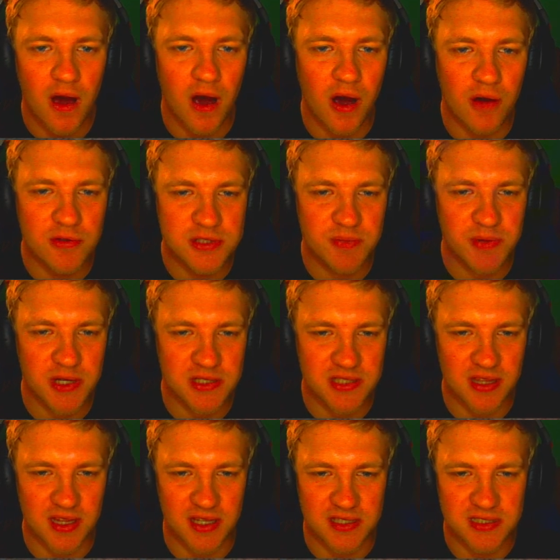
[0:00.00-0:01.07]
is it because
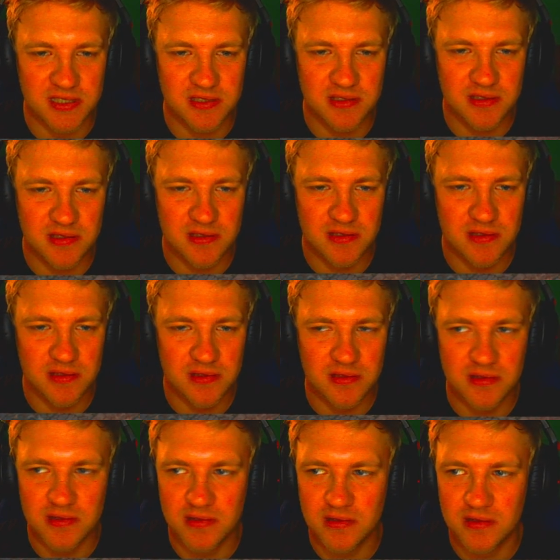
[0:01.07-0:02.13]
of this?
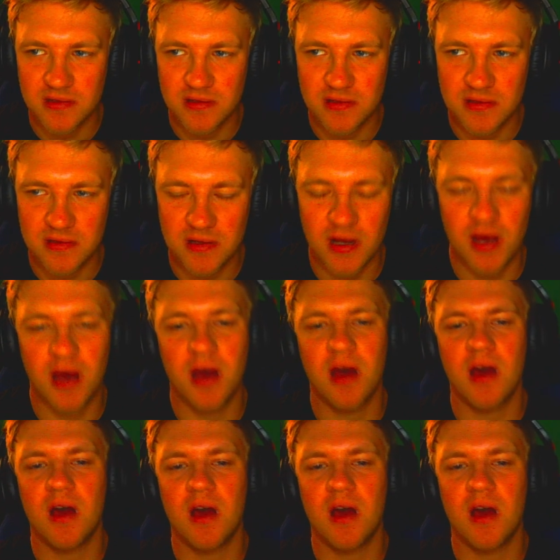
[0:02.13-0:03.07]
Okay,